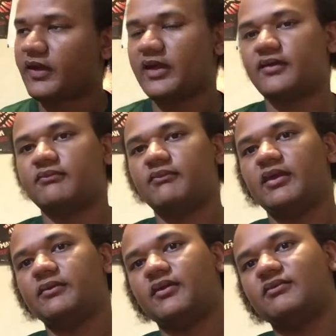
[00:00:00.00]
kind
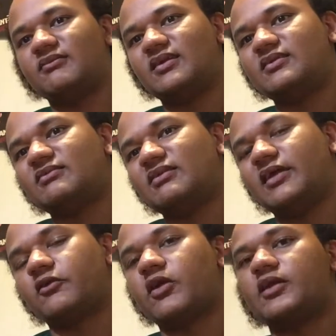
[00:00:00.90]
of
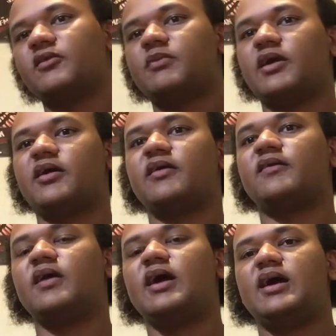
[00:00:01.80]
not the greatest
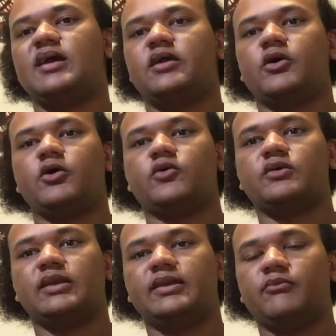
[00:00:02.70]
because,
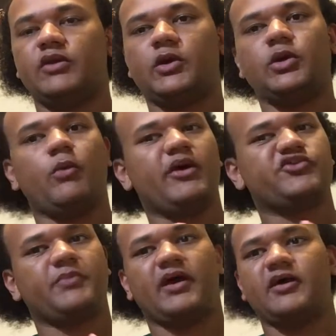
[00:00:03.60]
we don't know
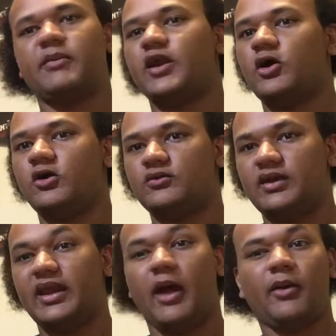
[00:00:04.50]
much about him at all.
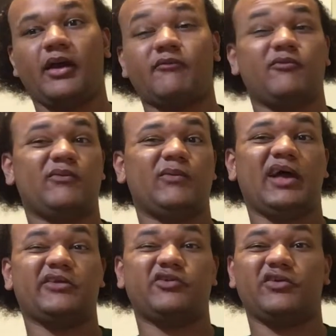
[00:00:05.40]
And
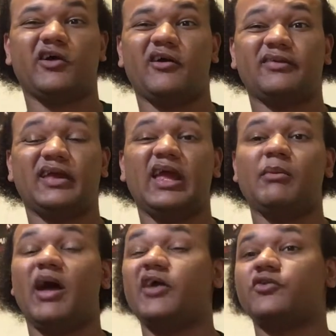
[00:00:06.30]
when I just saw his
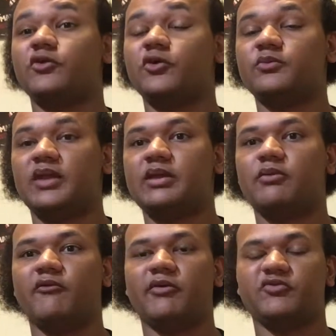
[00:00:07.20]
name, I assumed that he
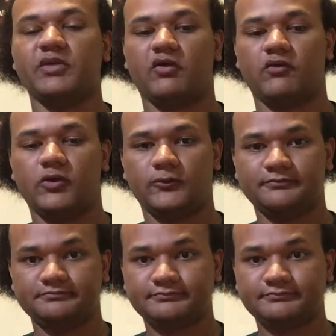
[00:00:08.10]
would have a much bigger role.